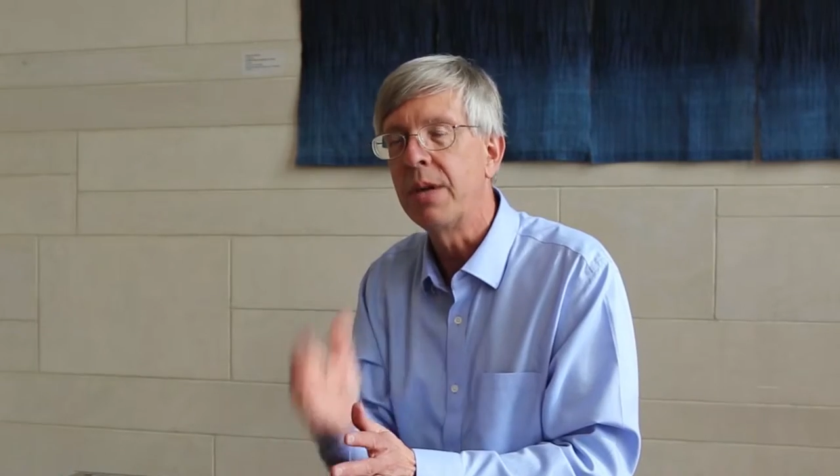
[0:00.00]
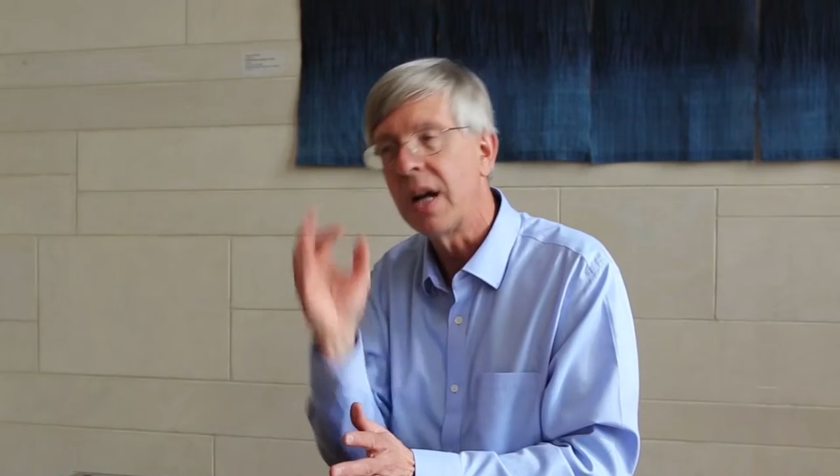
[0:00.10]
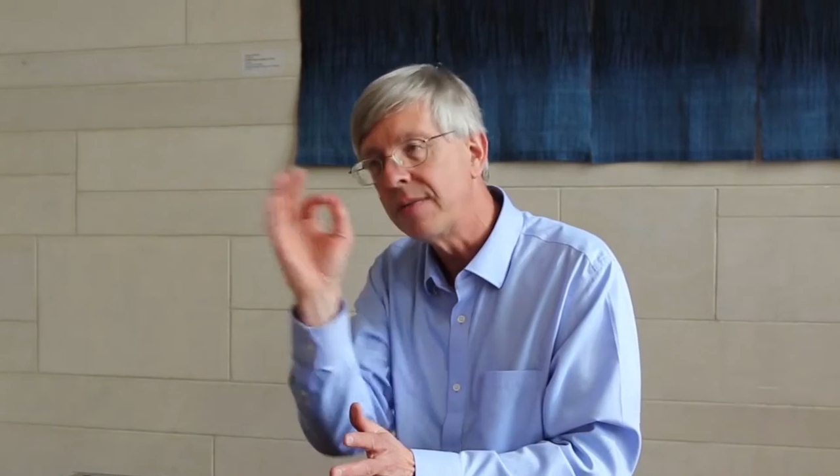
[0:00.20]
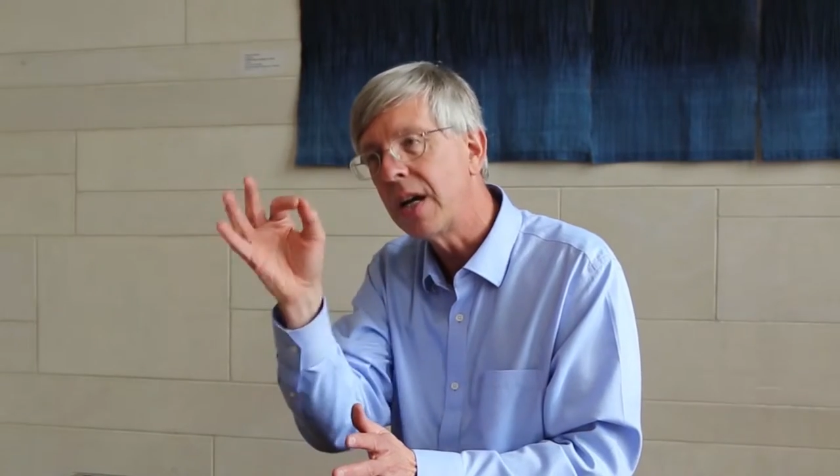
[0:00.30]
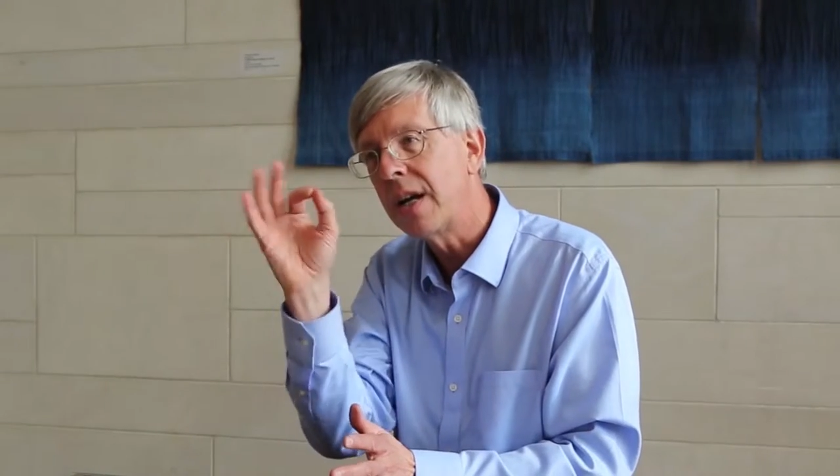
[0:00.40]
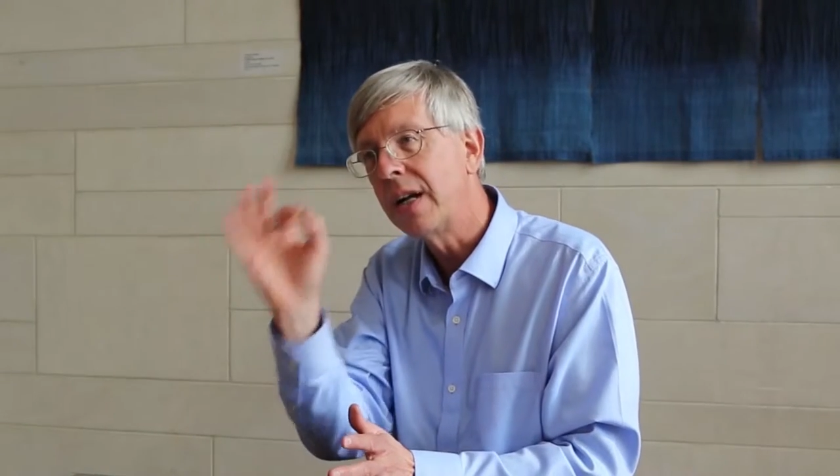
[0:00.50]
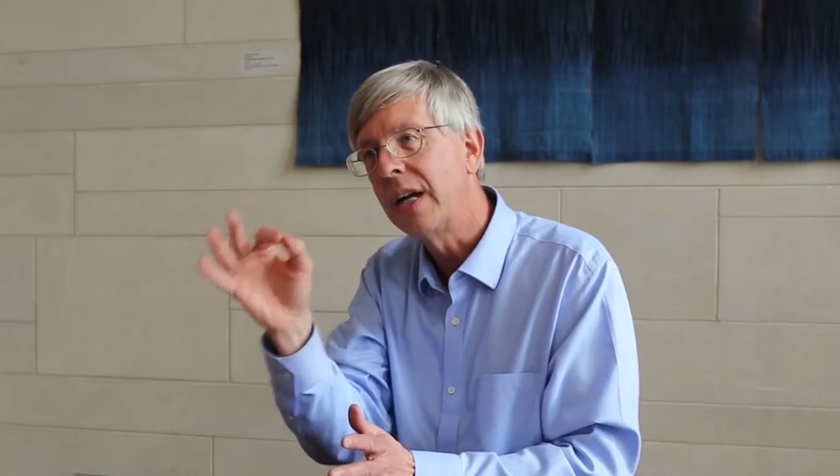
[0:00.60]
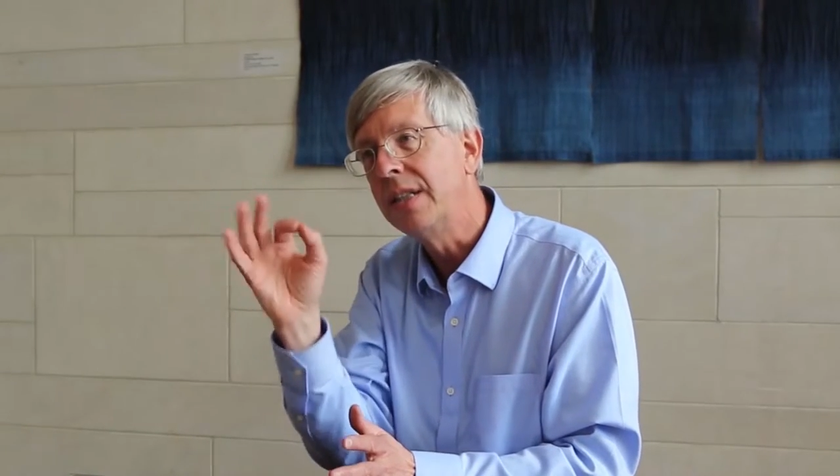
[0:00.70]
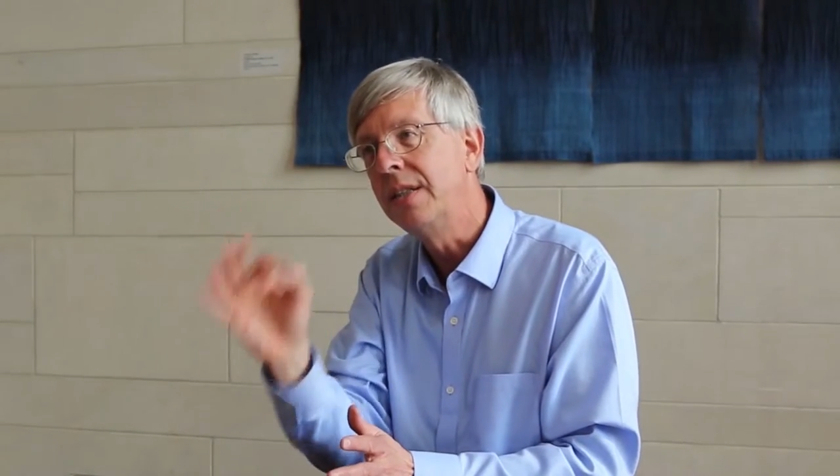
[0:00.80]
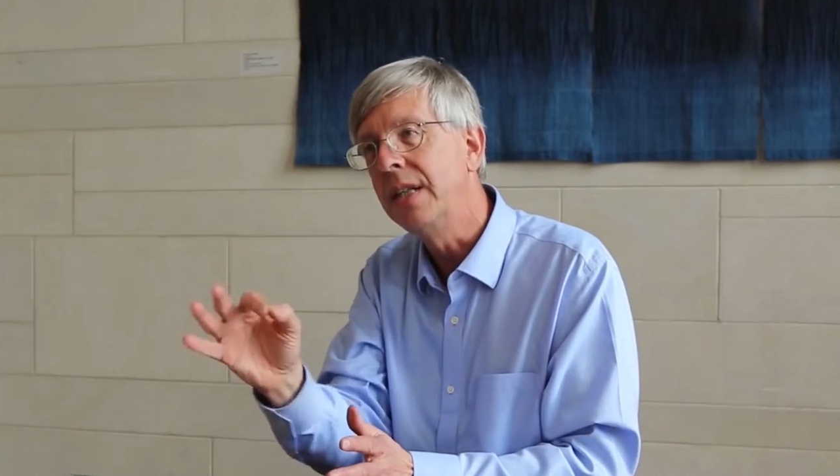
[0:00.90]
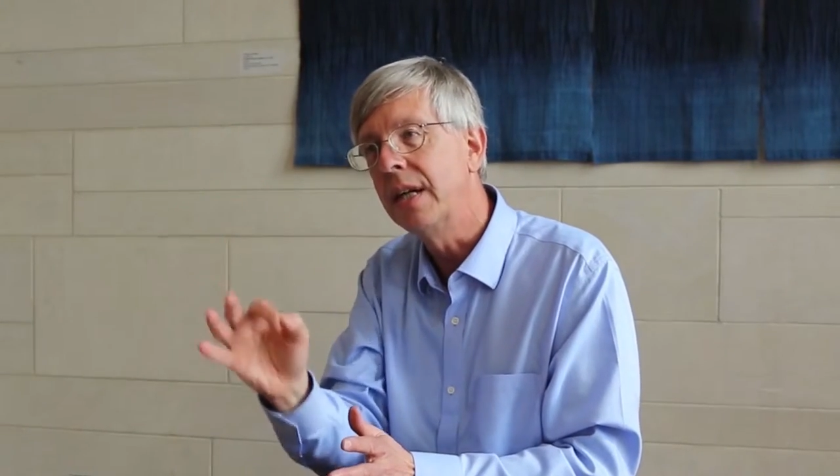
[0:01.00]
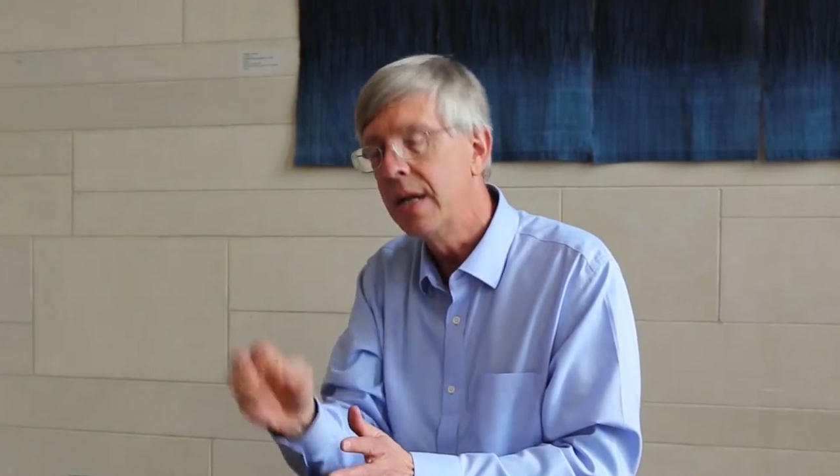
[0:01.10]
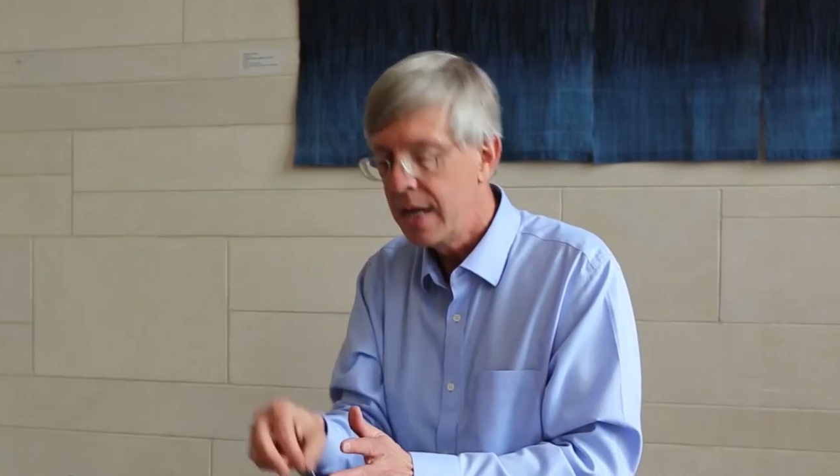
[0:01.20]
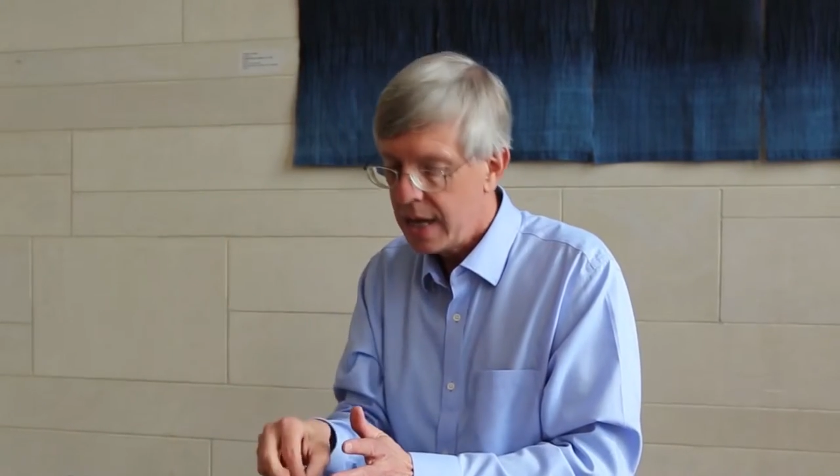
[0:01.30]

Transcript: but I've got an idea.